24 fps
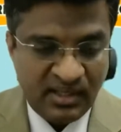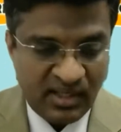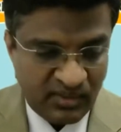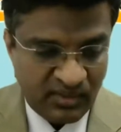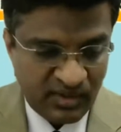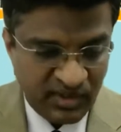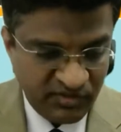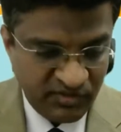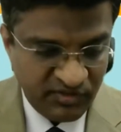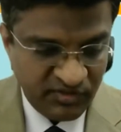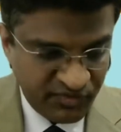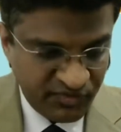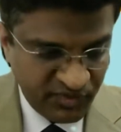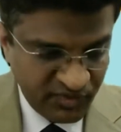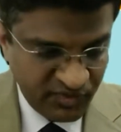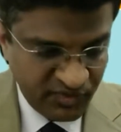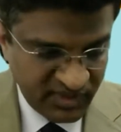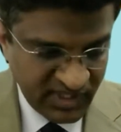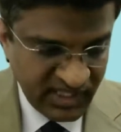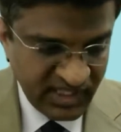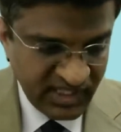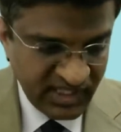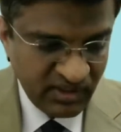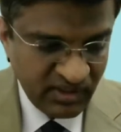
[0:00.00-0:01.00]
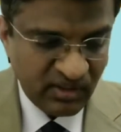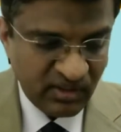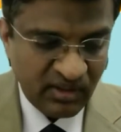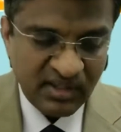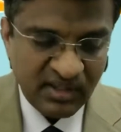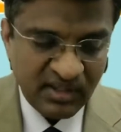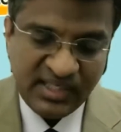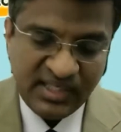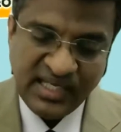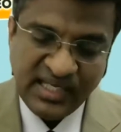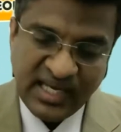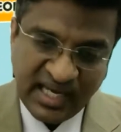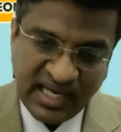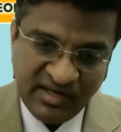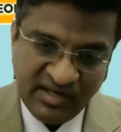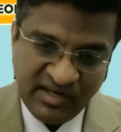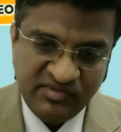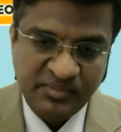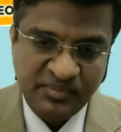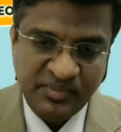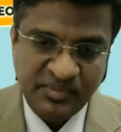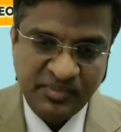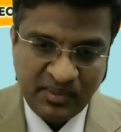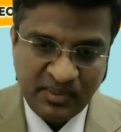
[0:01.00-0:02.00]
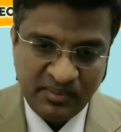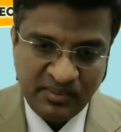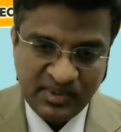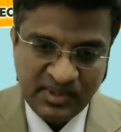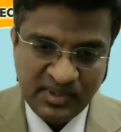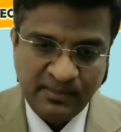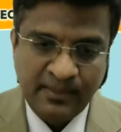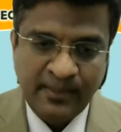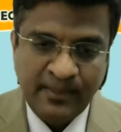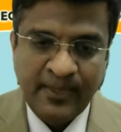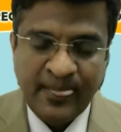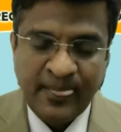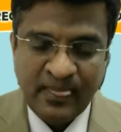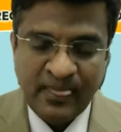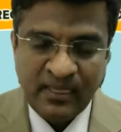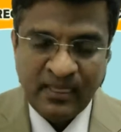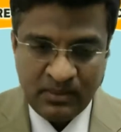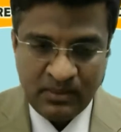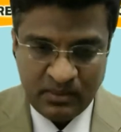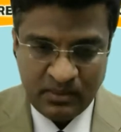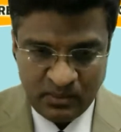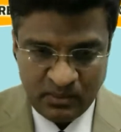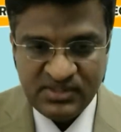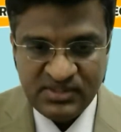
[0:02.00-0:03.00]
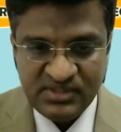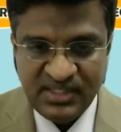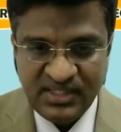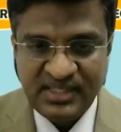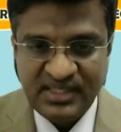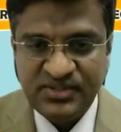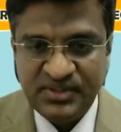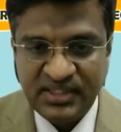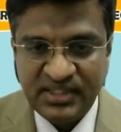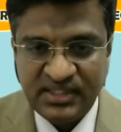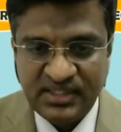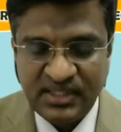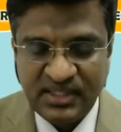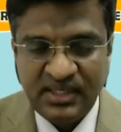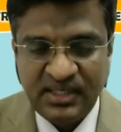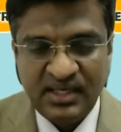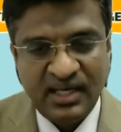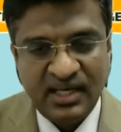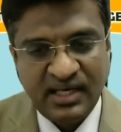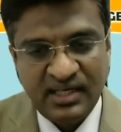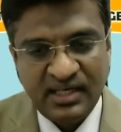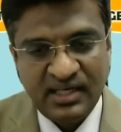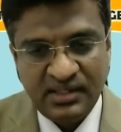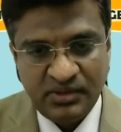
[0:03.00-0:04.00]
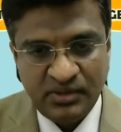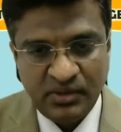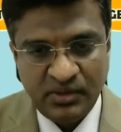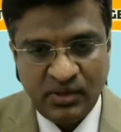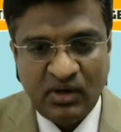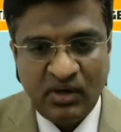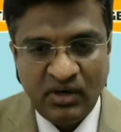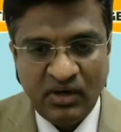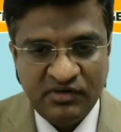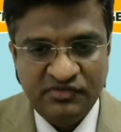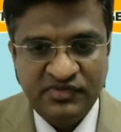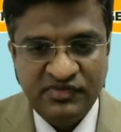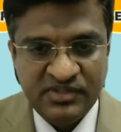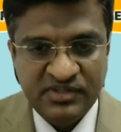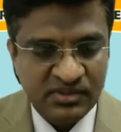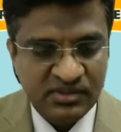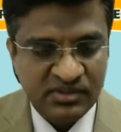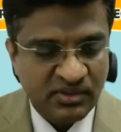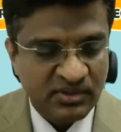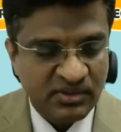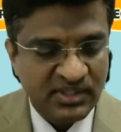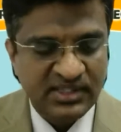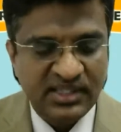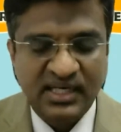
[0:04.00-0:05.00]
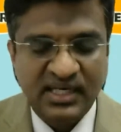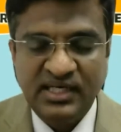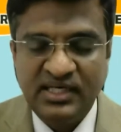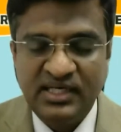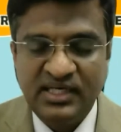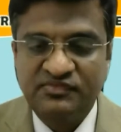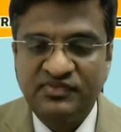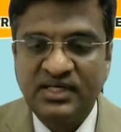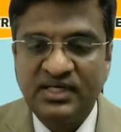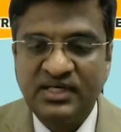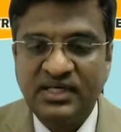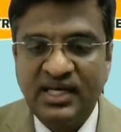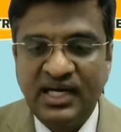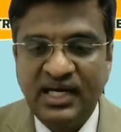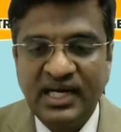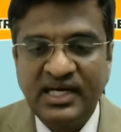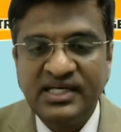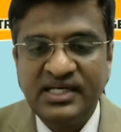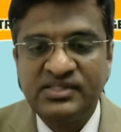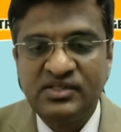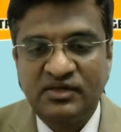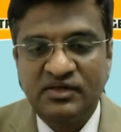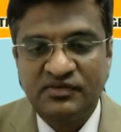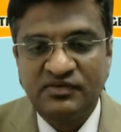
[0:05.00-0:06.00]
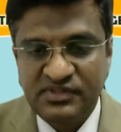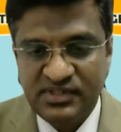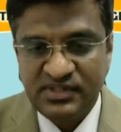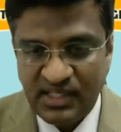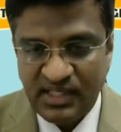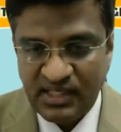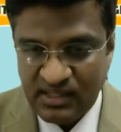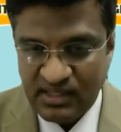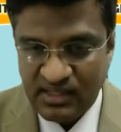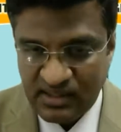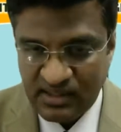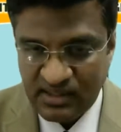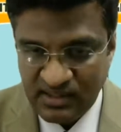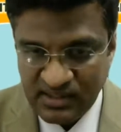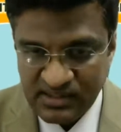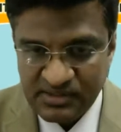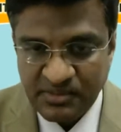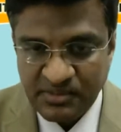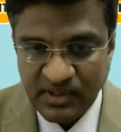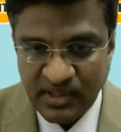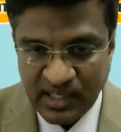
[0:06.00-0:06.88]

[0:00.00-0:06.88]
Now, if you really already have a problem, was that treated? And all of us know that there are different grades of, say, a disc